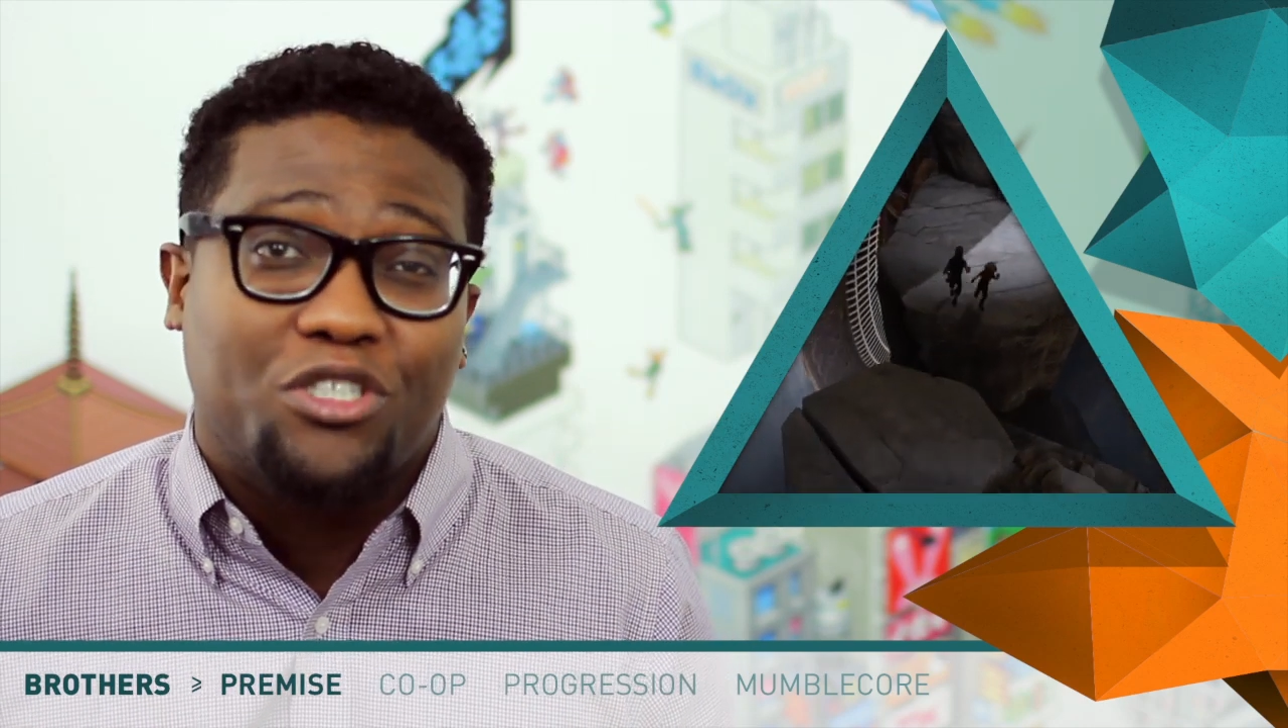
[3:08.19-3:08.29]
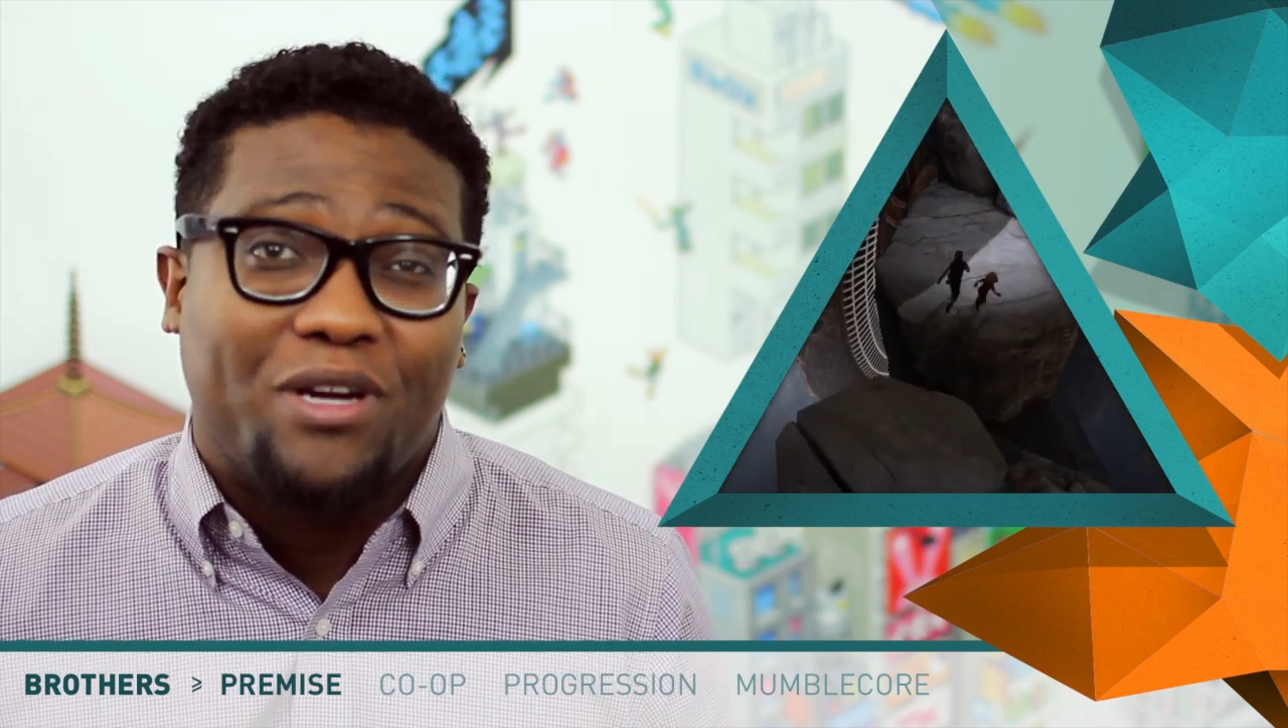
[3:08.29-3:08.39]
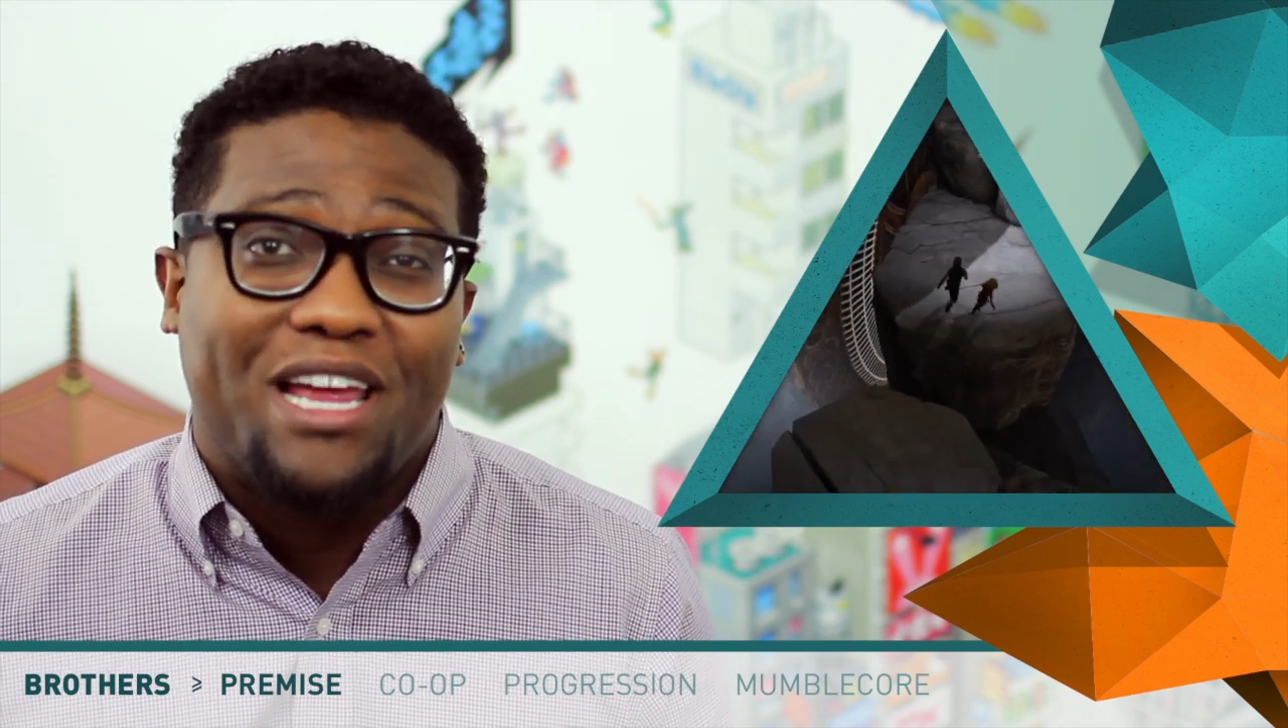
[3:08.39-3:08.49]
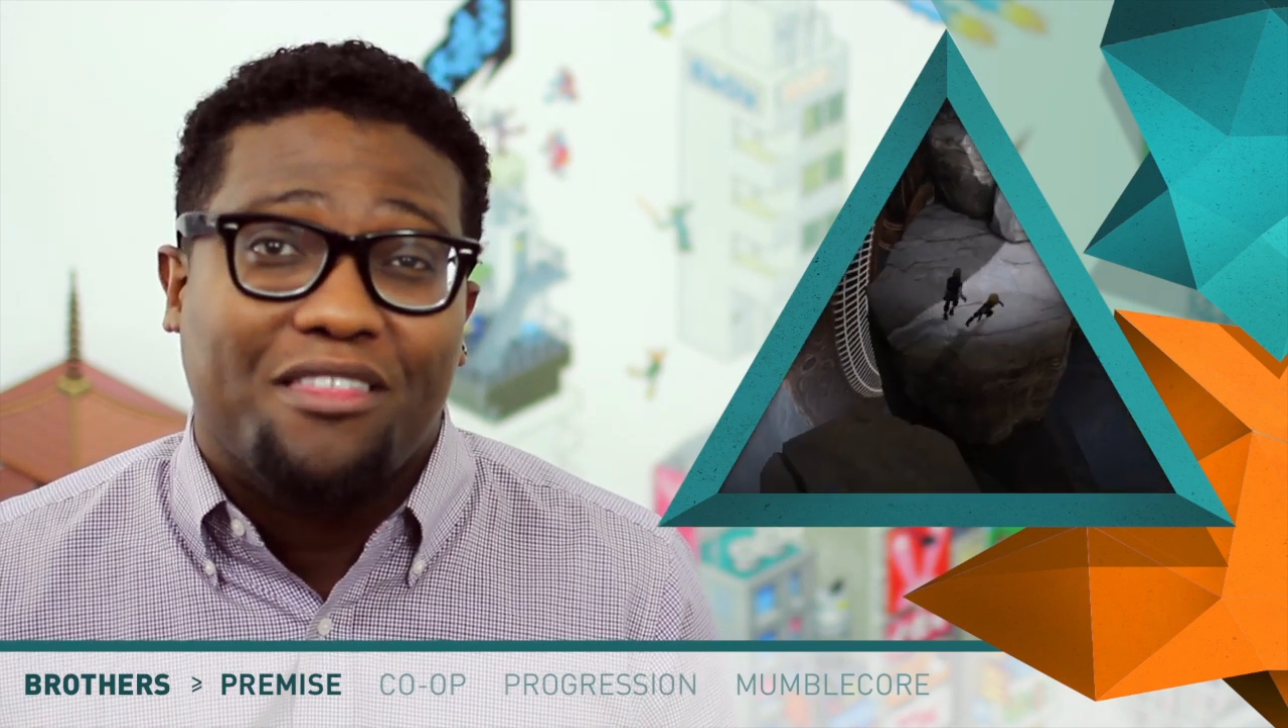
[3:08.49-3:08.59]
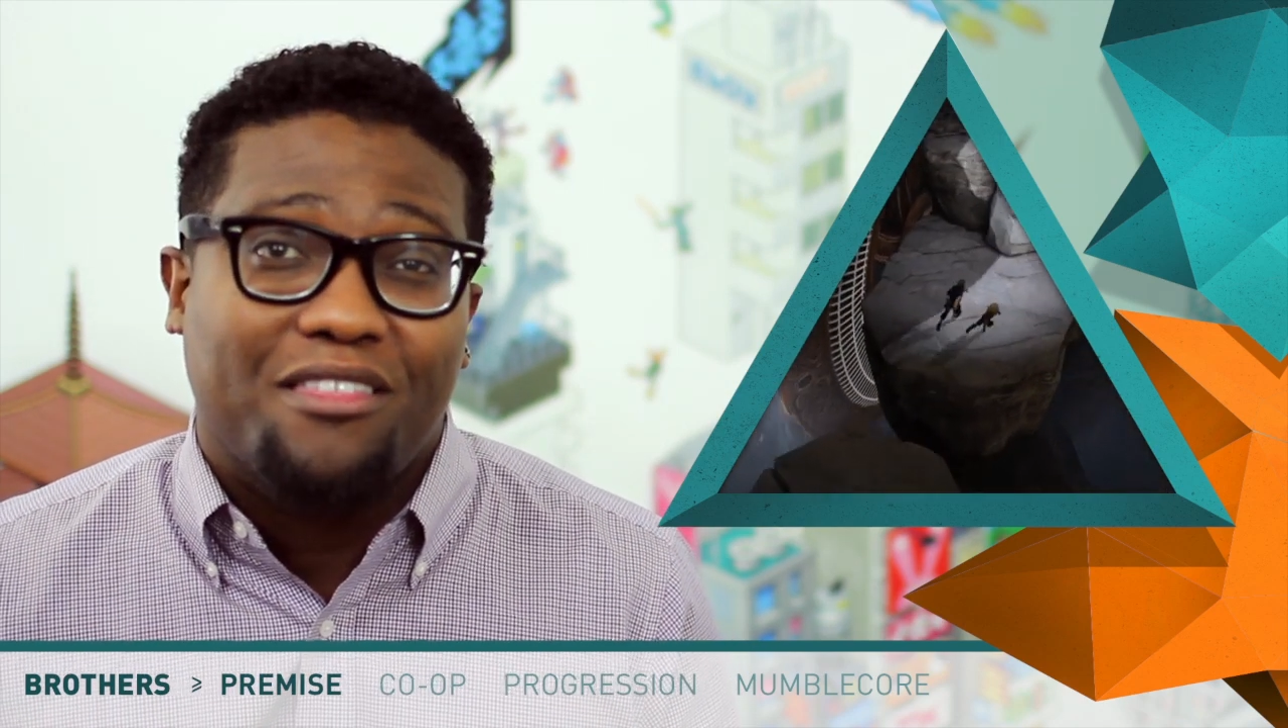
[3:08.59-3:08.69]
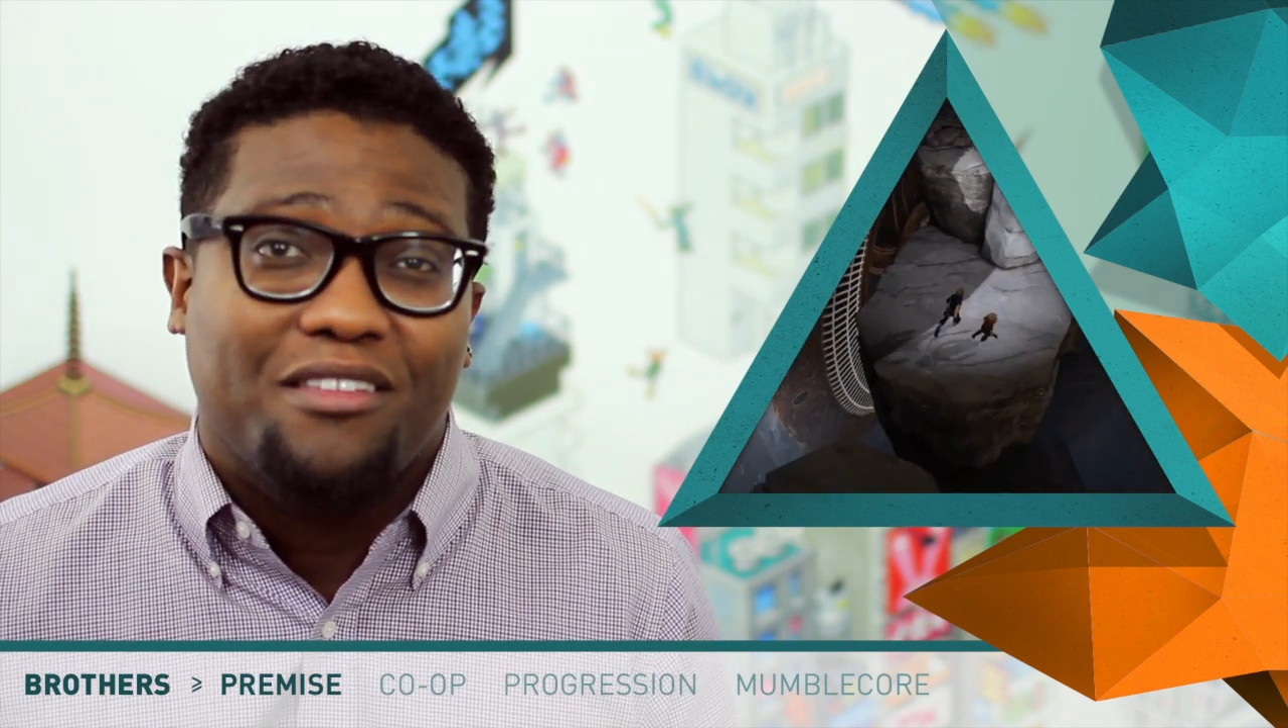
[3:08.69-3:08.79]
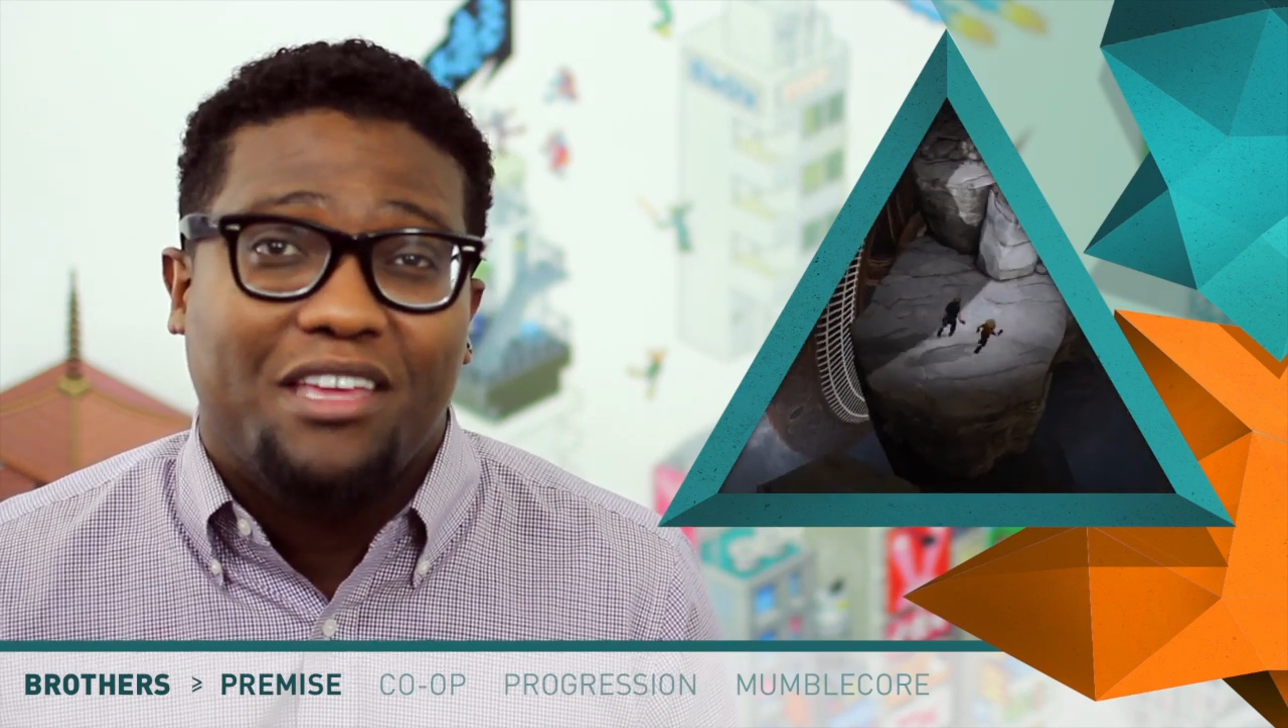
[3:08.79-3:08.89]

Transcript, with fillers: strength.